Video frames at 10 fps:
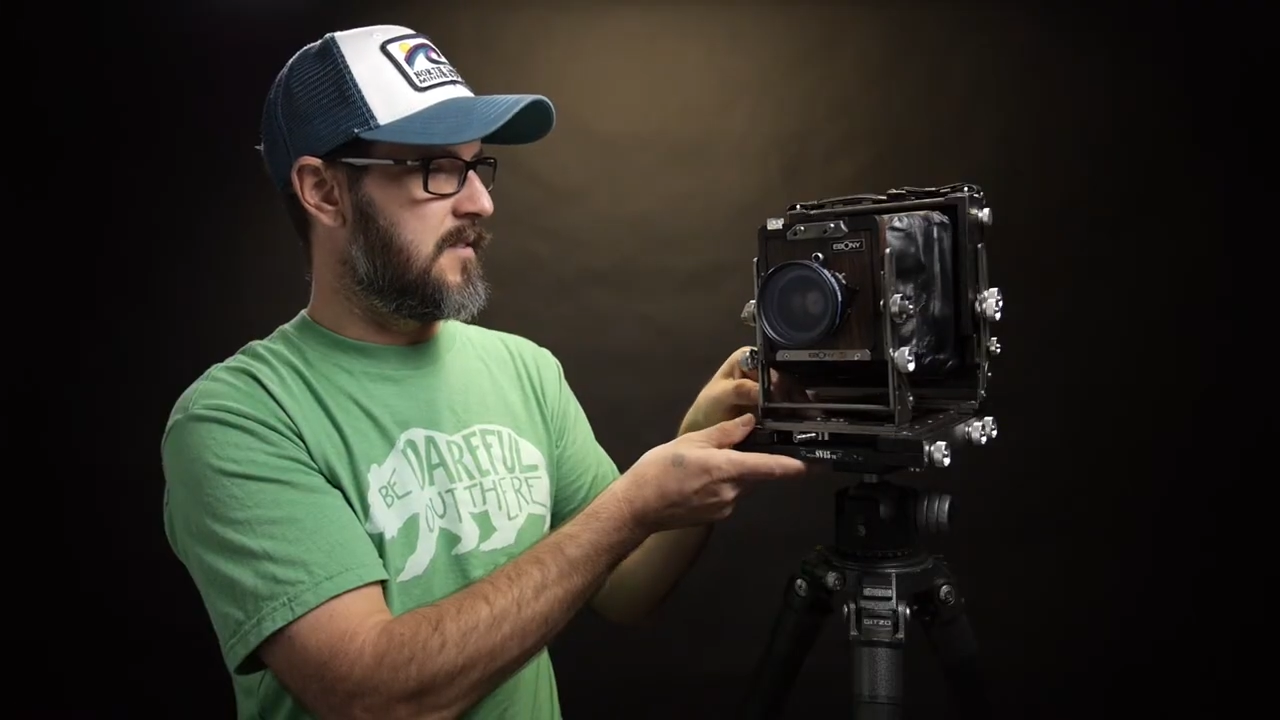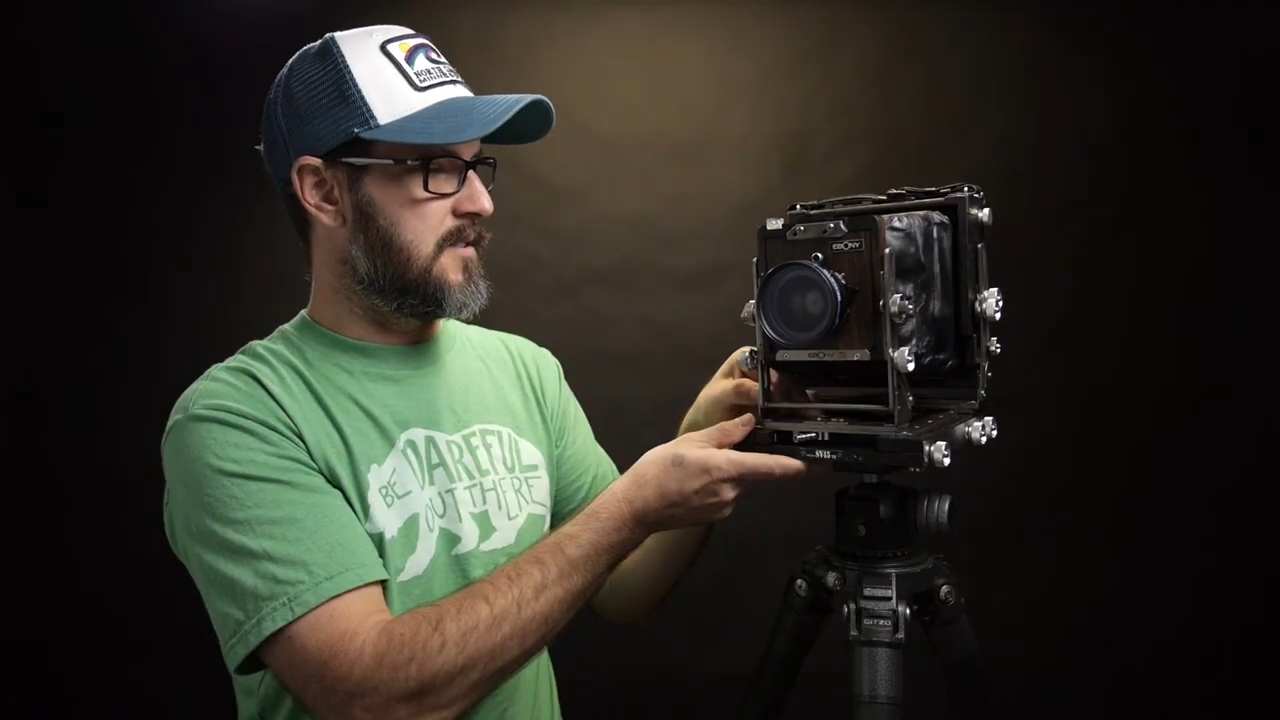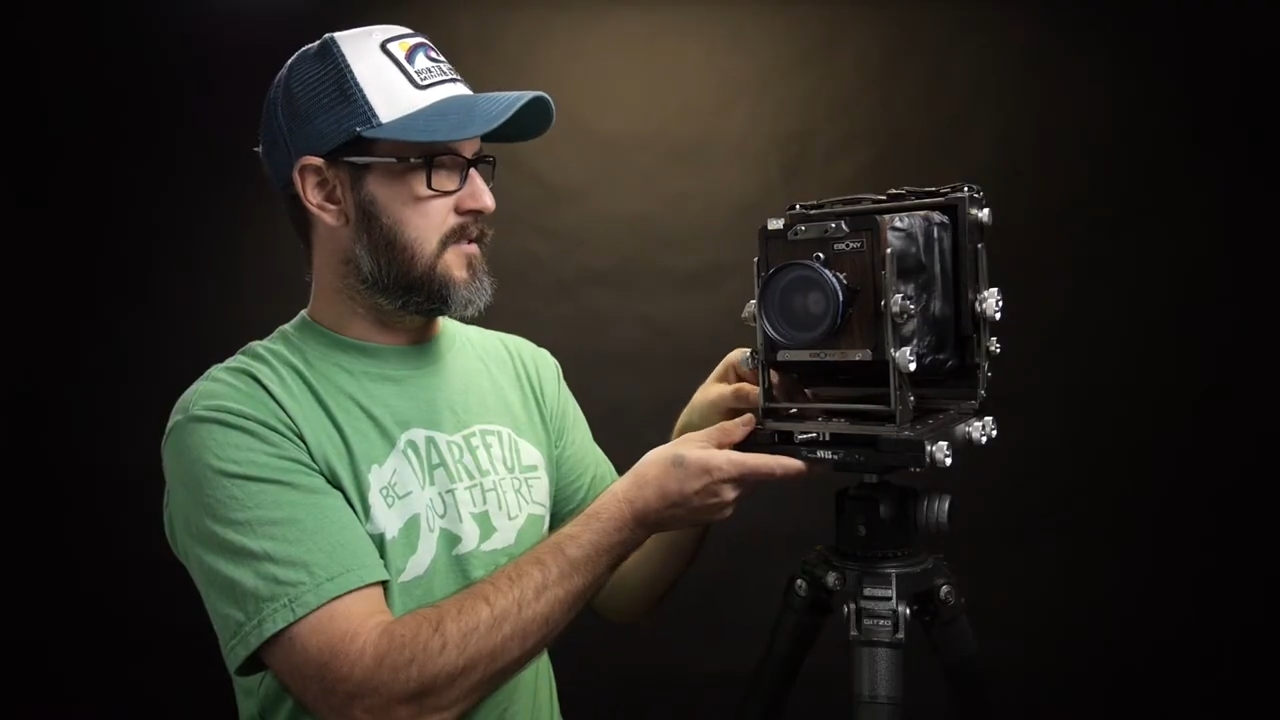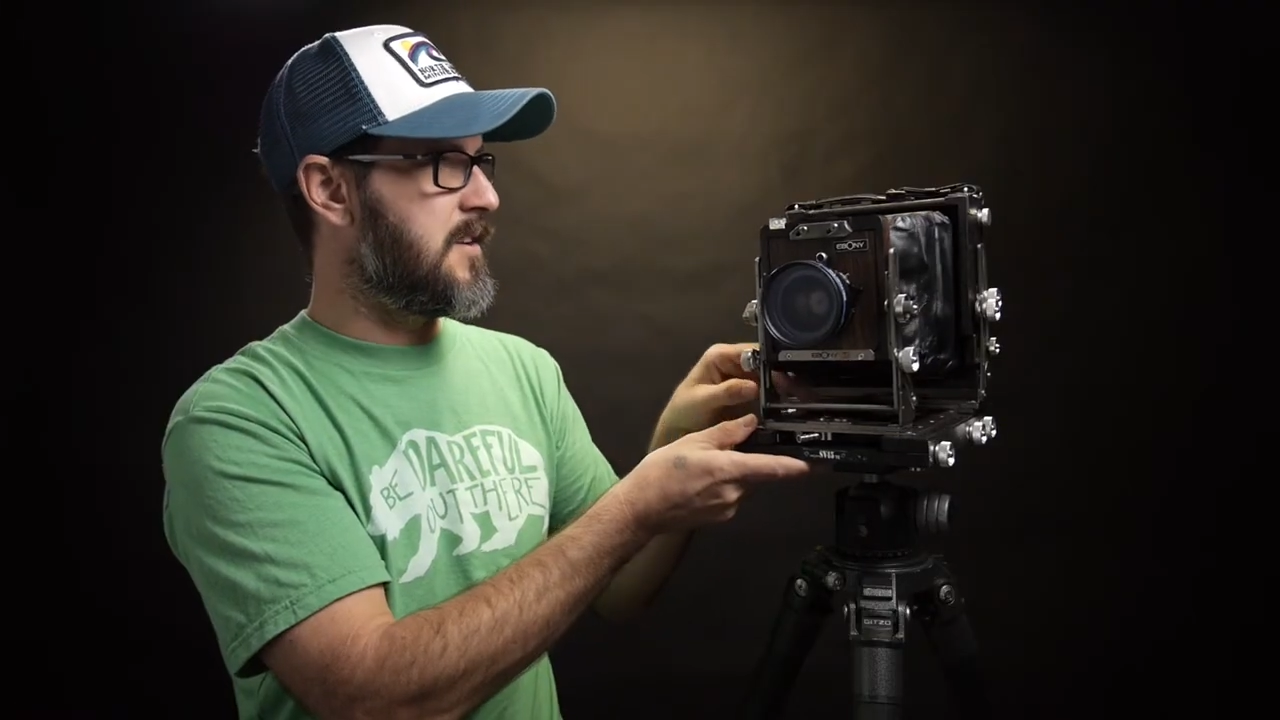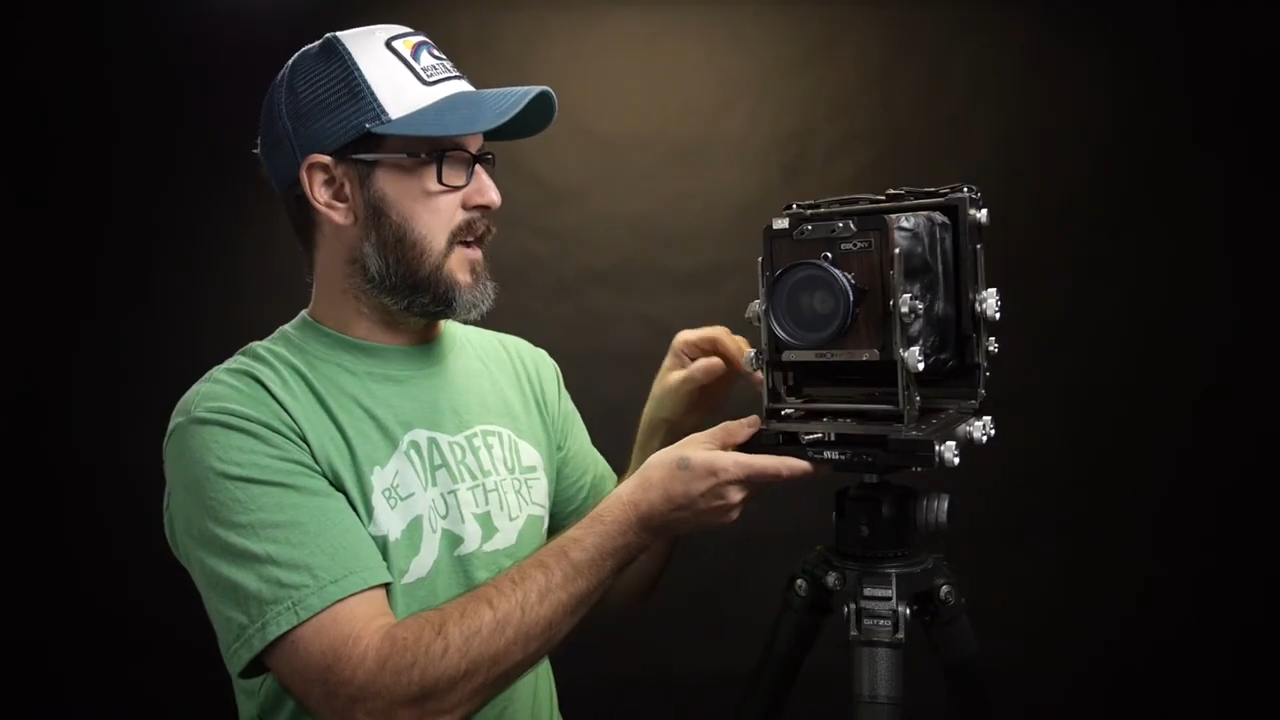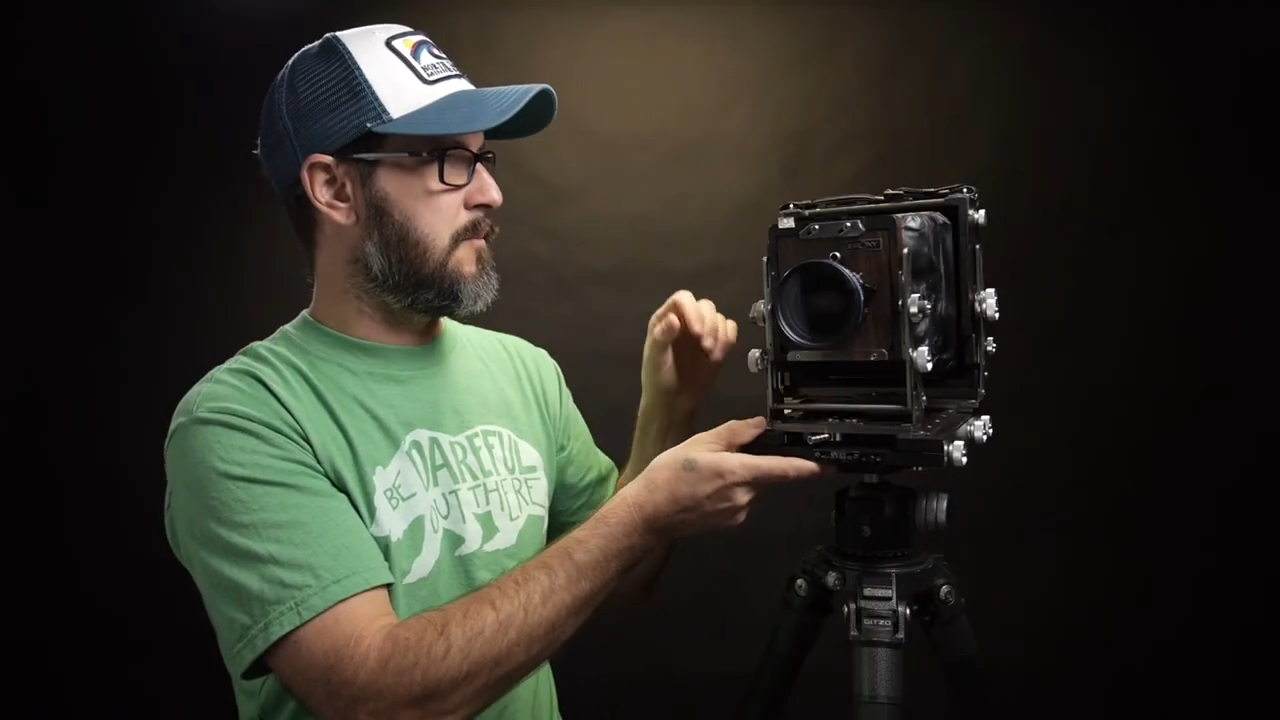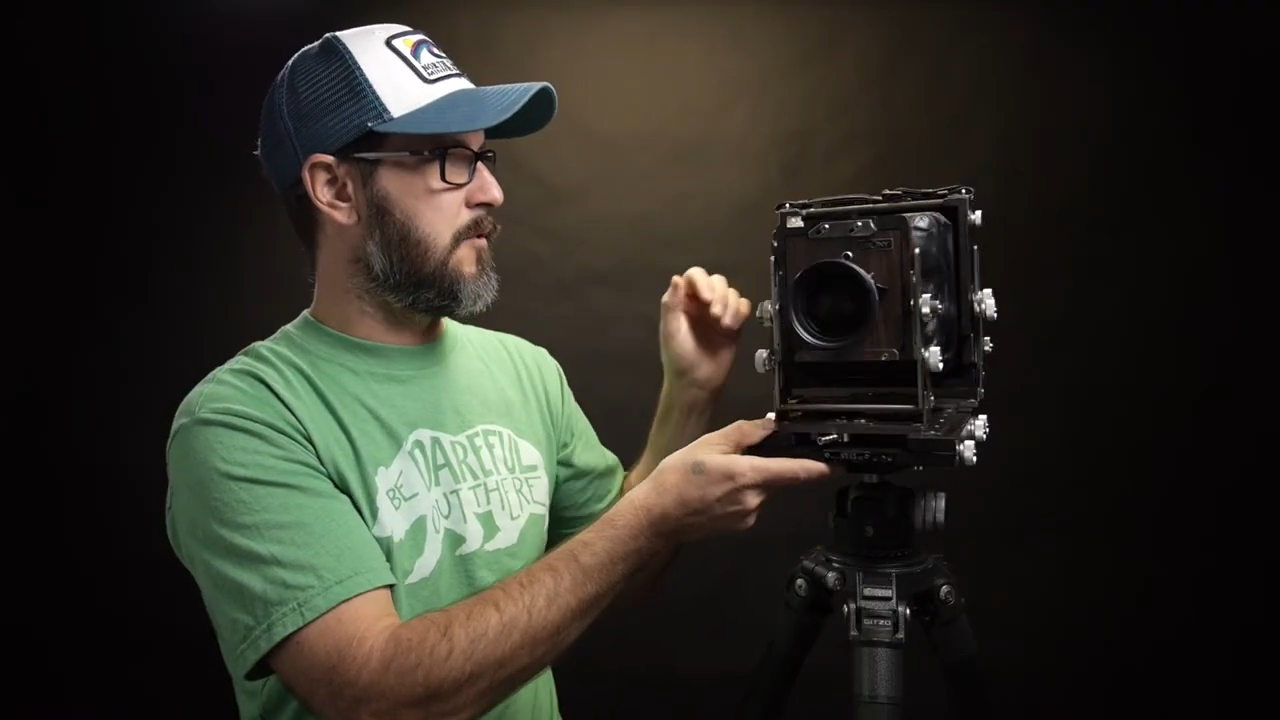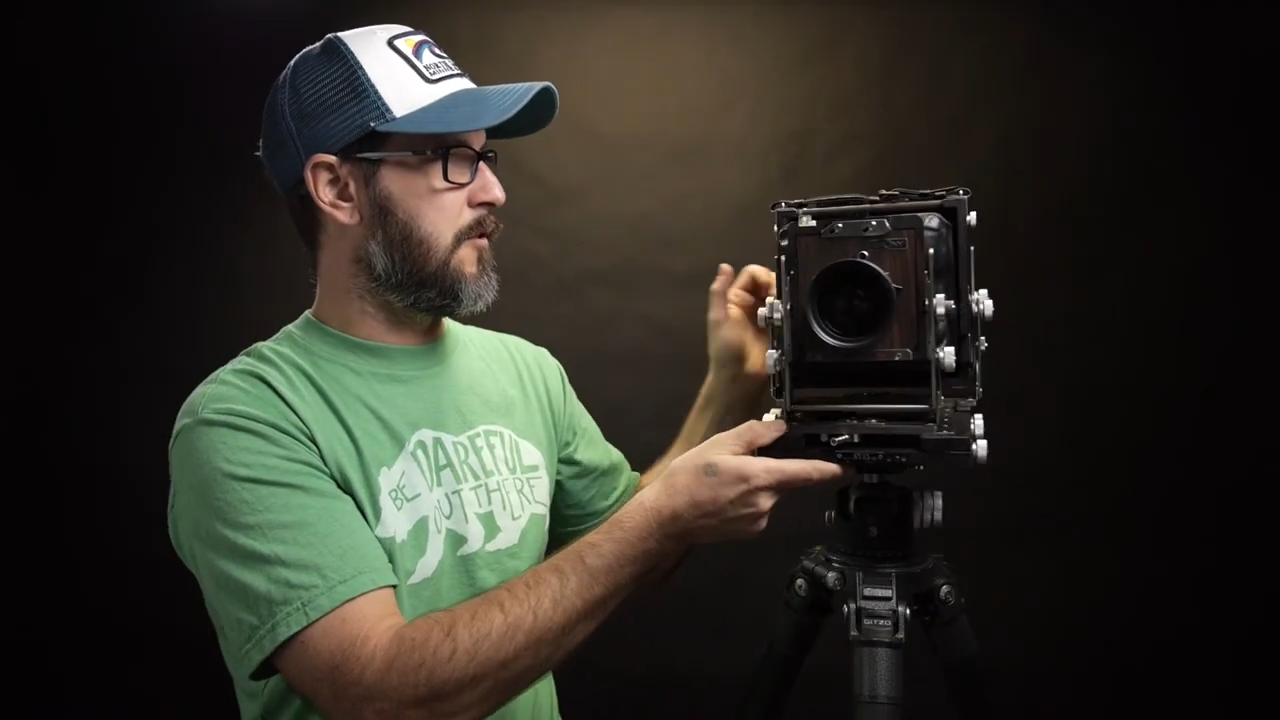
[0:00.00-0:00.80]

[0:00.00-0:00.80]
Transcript: the same